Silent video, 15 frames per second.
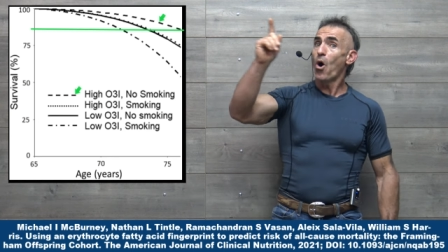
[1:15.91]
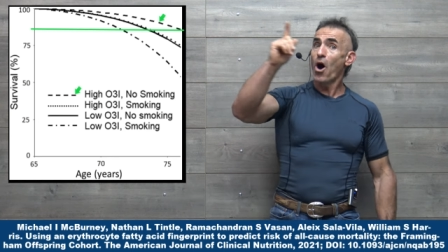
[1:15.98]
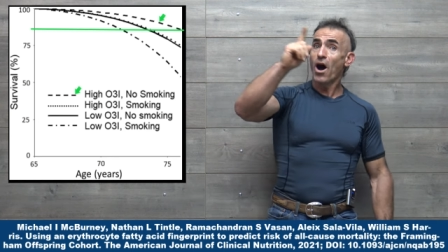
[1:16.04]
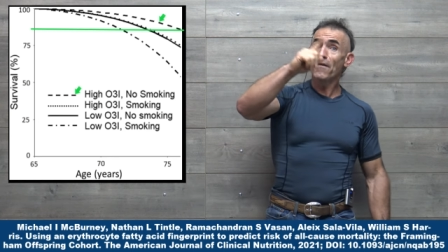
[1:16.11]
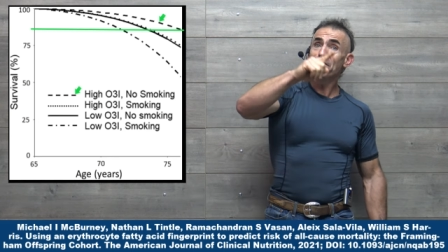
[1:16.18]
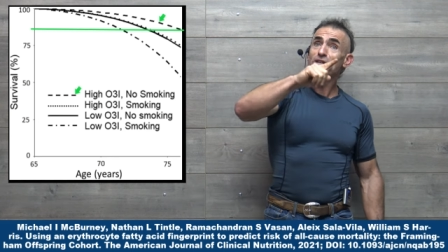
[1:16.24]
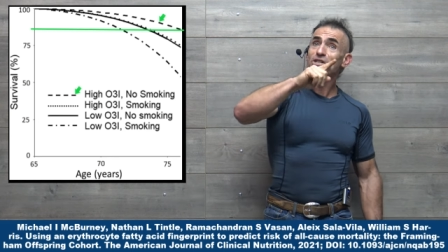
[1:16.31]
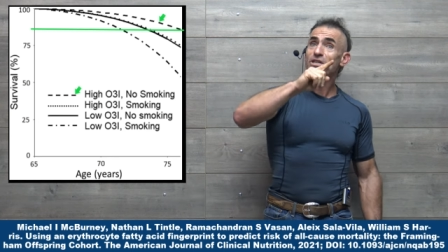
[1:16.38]

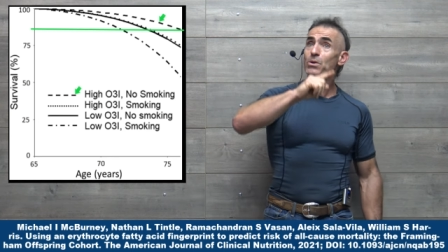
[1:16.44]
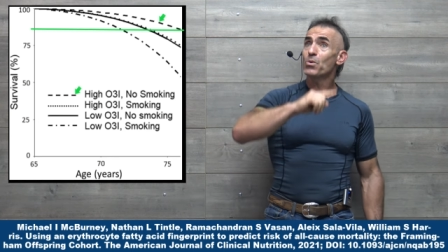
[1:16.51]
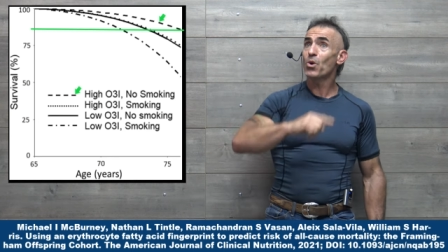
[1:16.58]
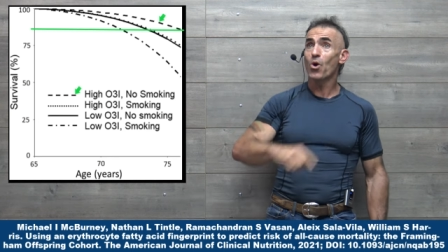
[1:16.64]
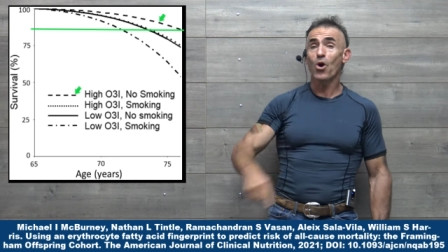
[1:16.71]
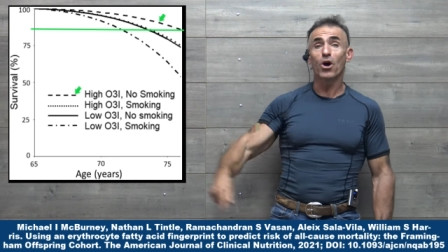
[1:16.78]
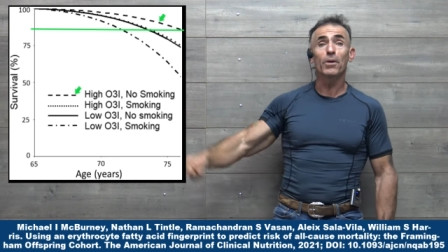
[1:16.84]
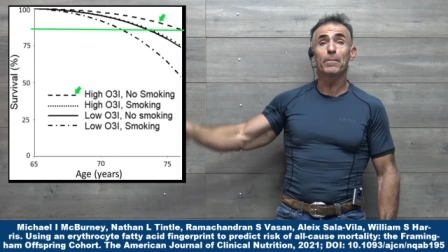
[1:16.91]
obviously,
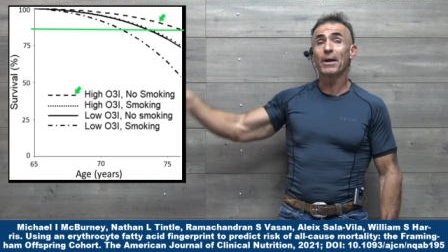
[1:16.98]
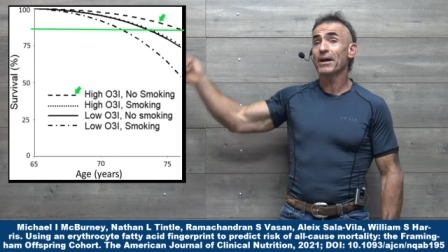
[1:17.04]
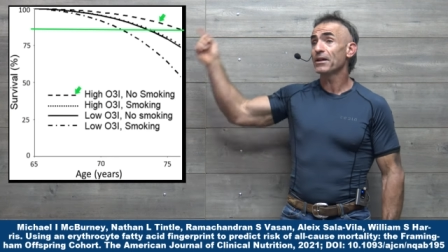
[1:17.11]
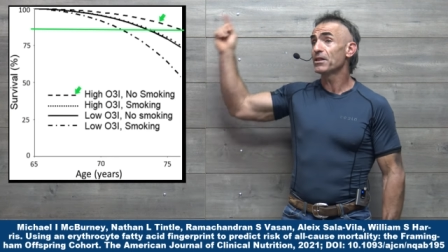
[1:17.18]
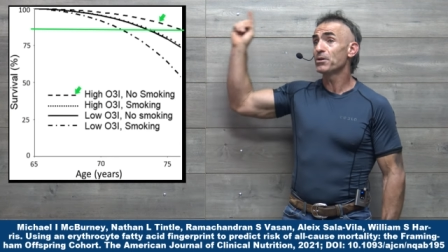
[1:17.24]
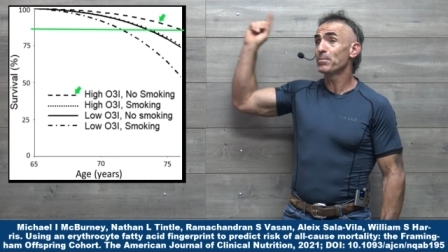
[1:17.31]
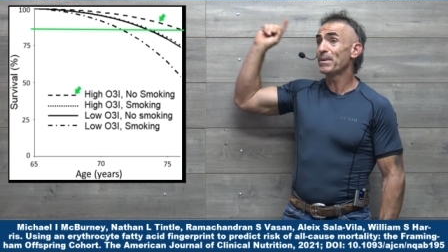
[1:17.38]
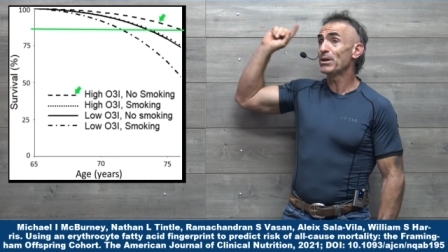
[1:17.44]
we're
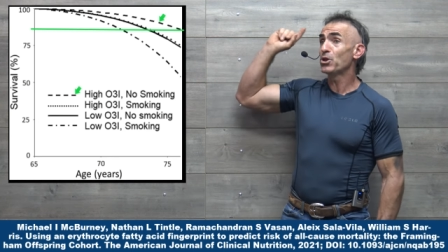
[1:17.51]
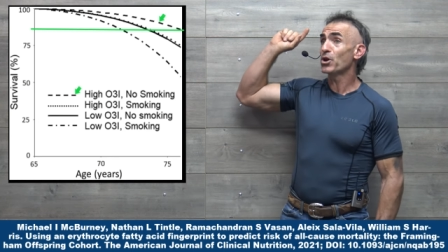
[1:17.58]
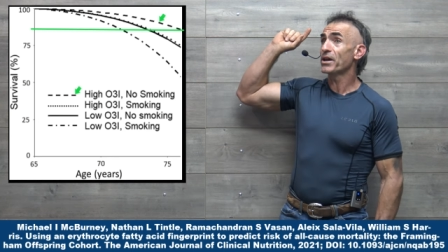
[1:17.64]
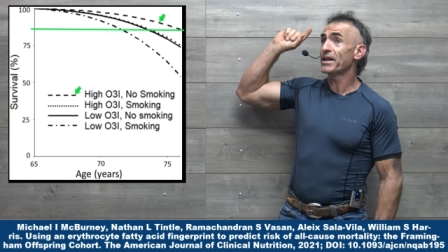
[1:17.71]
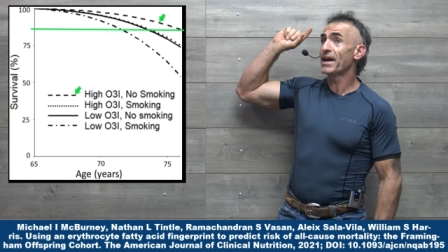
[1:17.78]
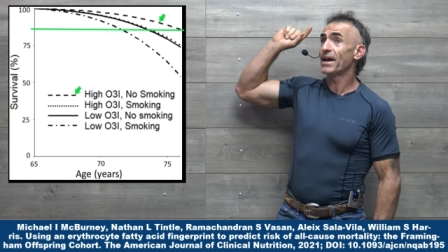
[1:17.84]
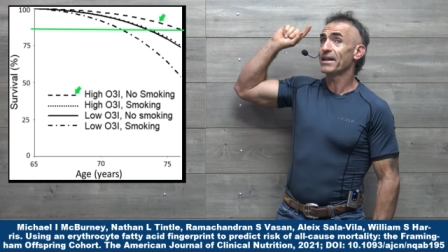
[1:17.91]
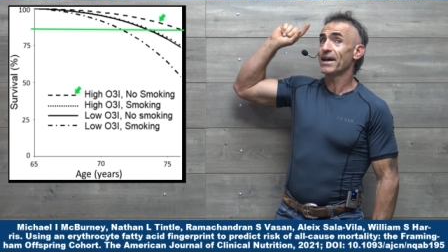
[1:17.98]
automatically be
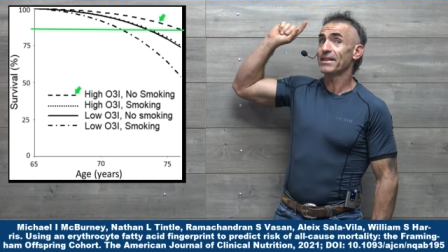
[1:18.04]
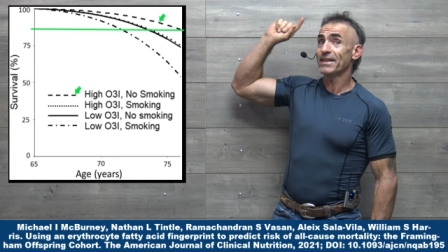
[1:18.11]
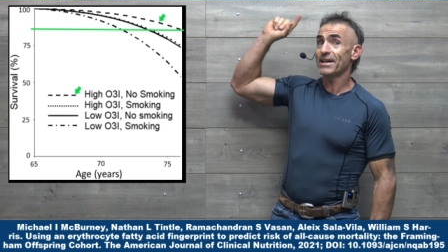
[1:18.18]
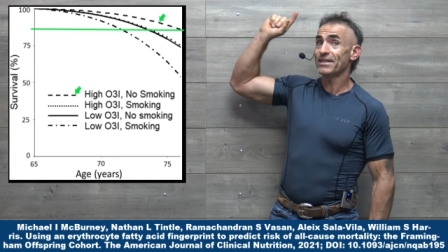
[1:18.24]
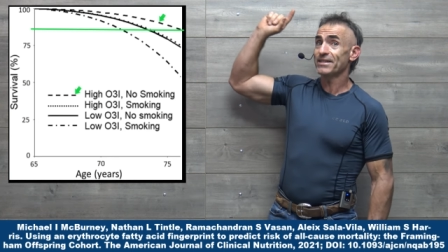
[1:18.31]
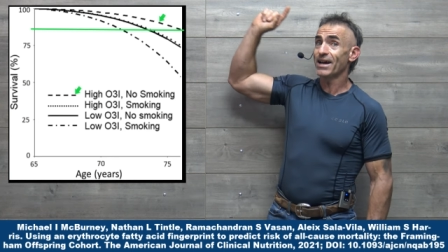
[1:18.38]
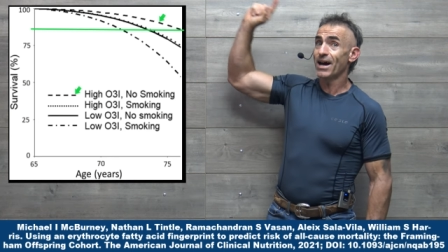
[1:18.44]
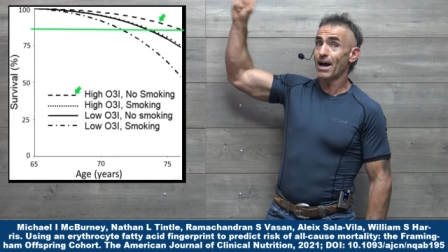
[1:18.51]
looking at, at
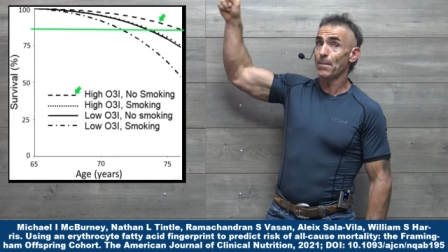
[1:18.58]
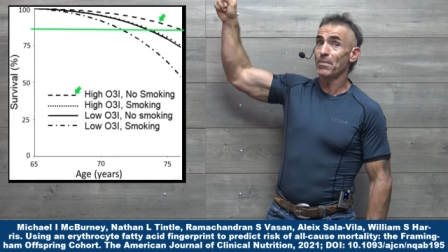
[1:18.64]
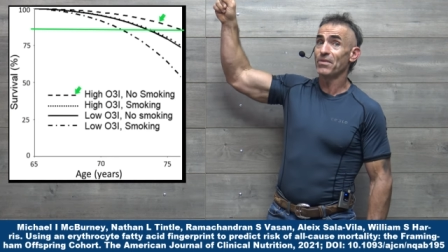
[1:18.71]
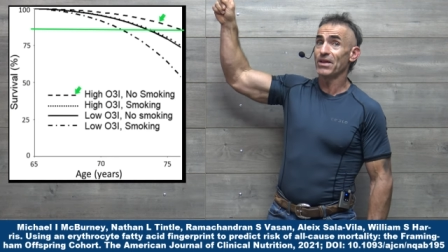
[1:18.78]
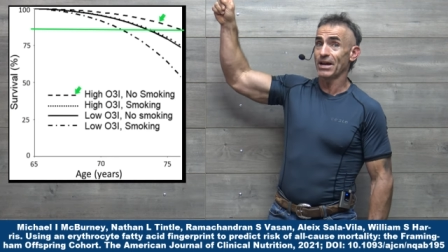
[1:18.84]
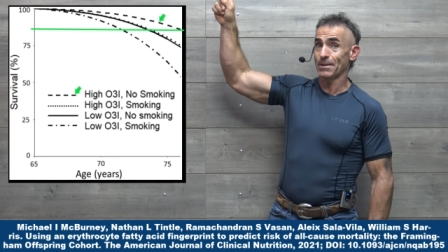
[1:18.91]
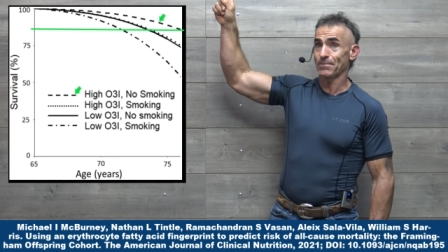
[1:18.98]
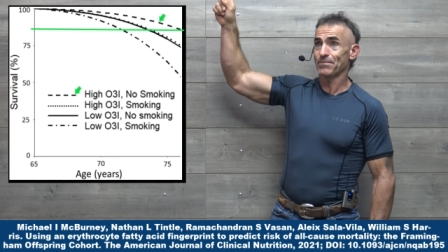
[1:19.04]
that top
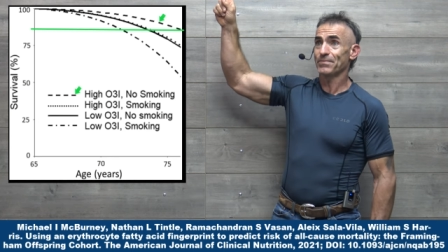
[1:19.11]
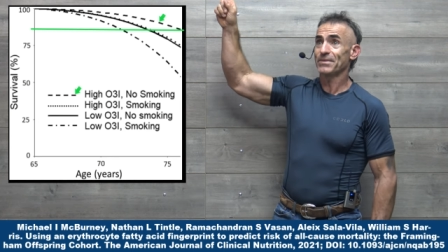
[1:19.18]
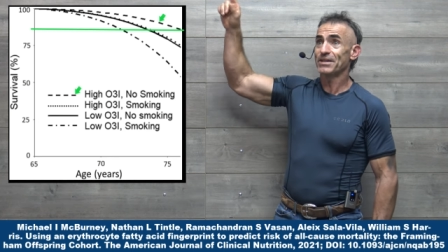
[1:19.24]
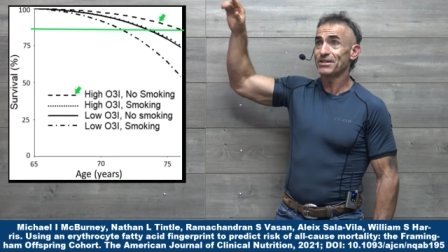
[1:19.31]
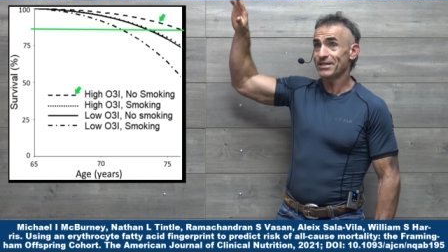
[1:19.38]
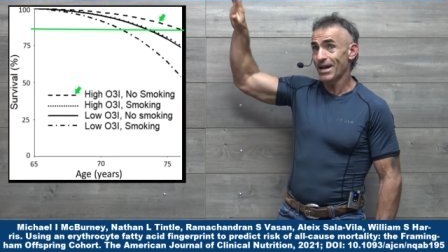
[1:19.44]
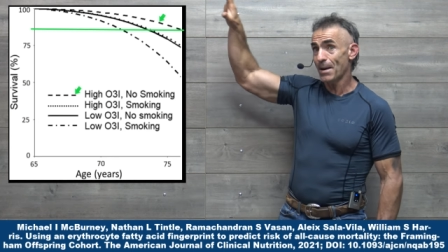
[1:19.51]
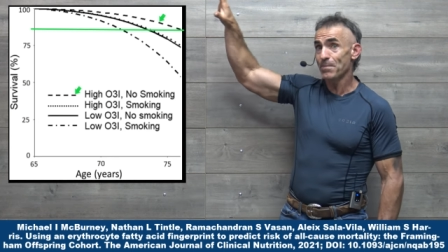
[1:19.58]
thing, the
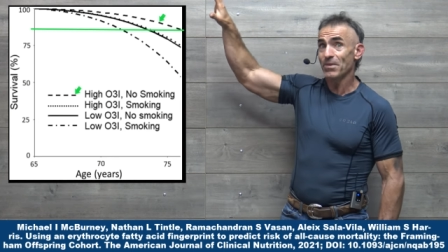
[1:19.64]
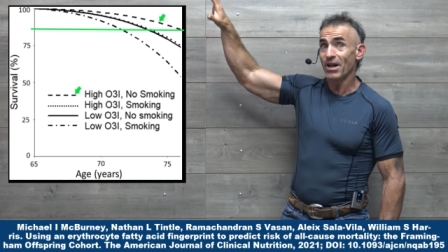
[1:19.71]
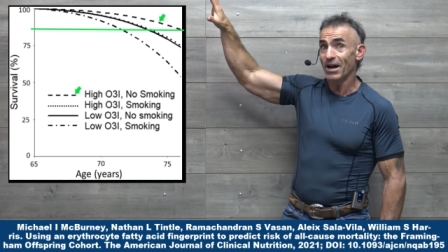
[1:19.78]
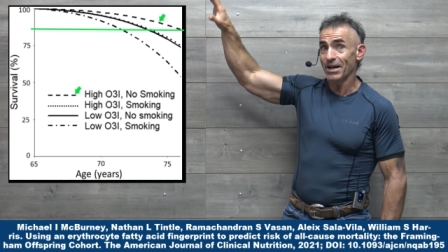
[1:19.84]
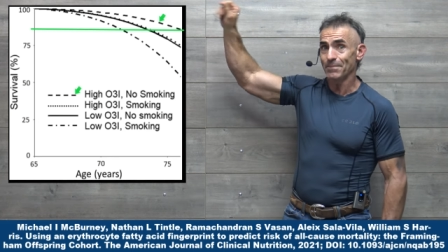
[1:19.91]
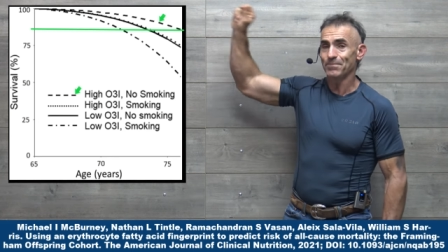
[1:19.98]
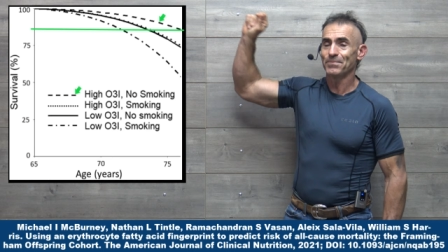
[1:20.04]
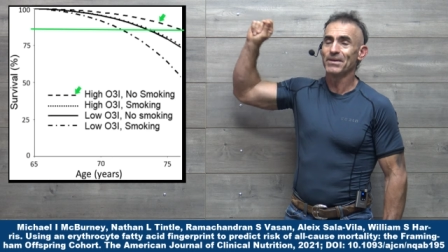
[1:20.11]
top
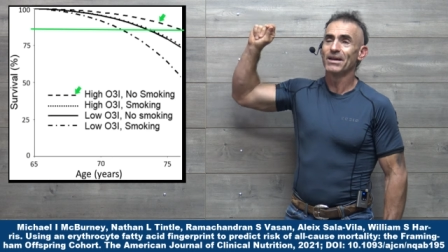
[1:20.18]
line,